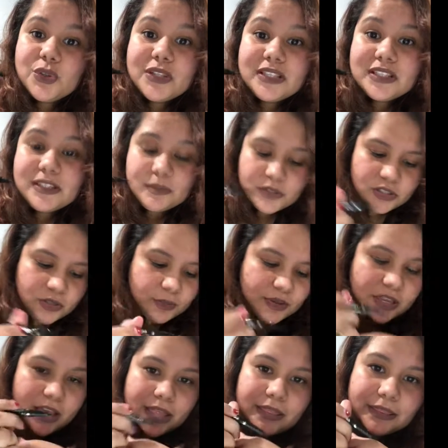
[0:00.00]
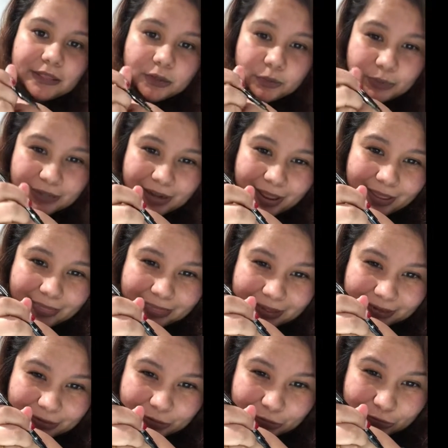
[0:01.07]
this seems to be a liquid
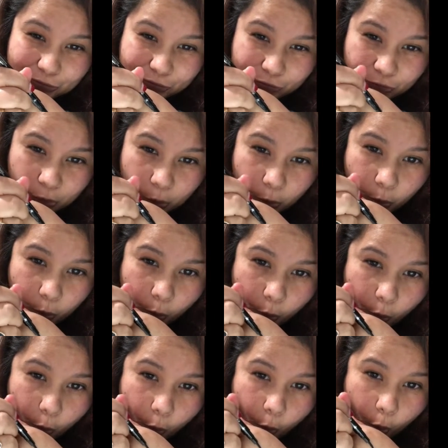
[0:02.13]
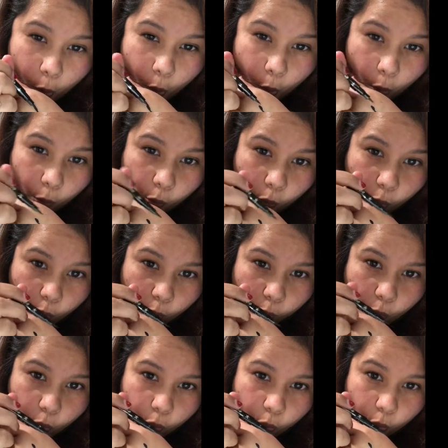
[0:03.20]
eyeliner.
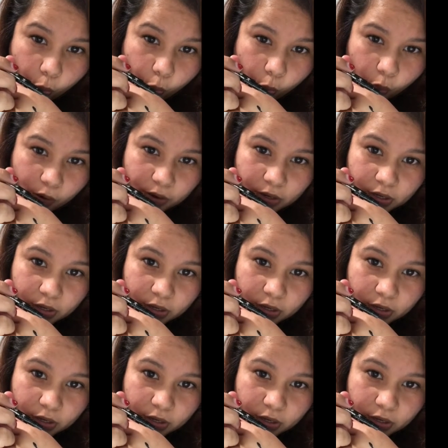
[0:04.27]
Ooh.